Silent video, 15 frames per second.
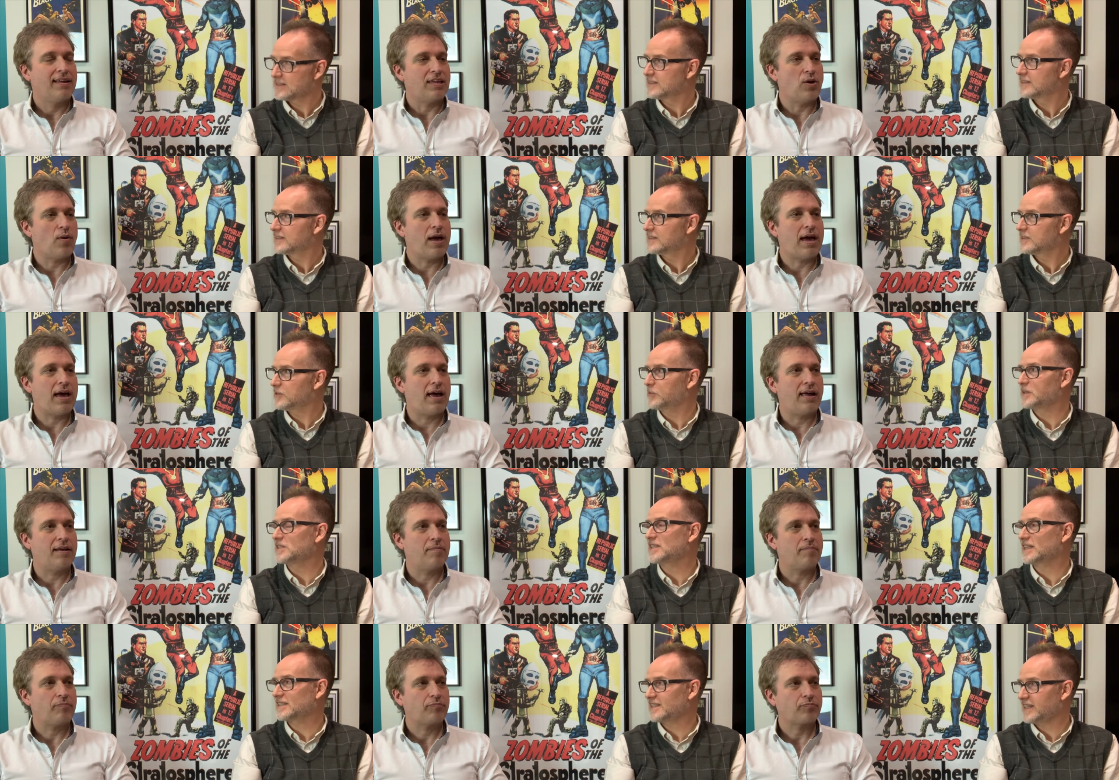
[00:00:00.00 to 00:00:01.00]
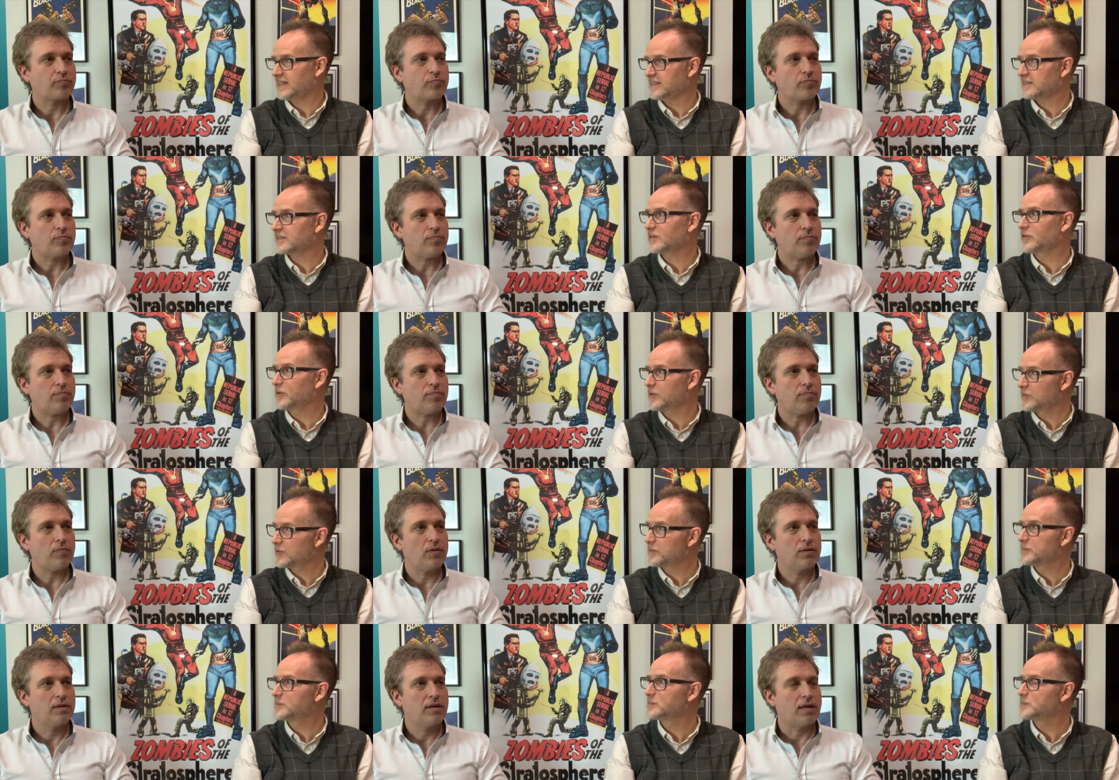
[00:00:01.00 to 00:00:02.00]
Speaker 1: You had 316s, two of
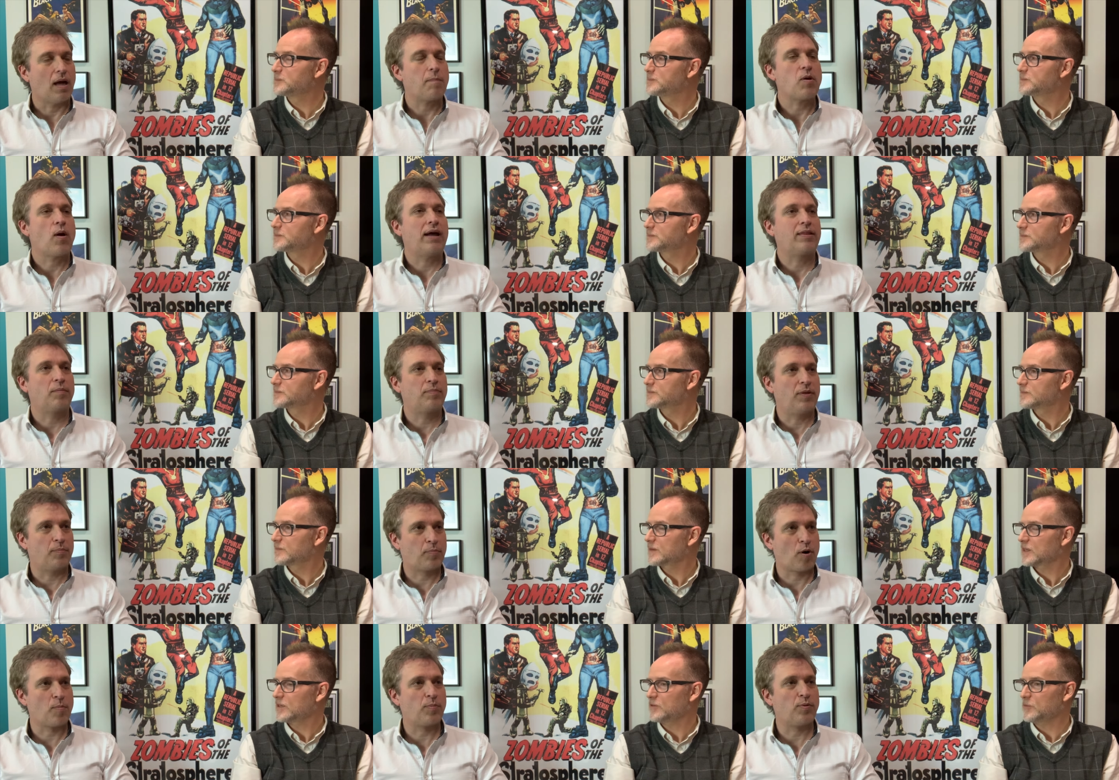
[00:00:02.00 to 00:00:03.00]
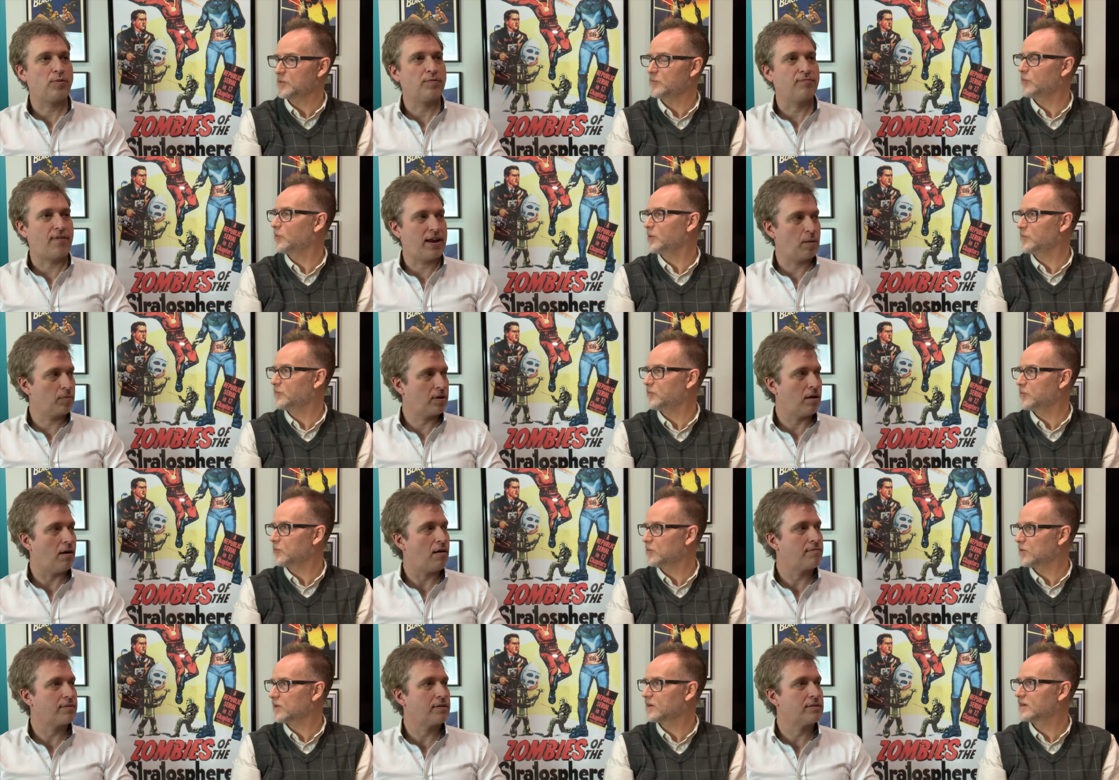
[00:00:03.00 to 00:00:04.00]
them. Yep, you had the the purple Venom
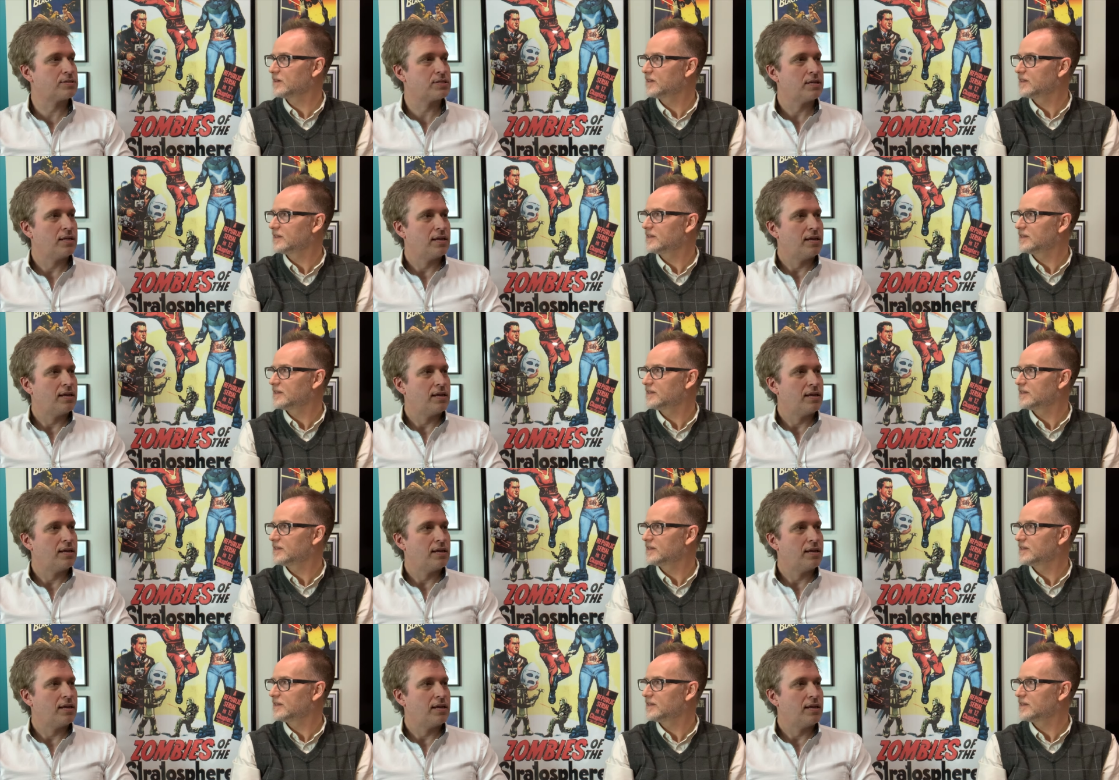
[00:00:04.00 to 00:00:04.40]
covers.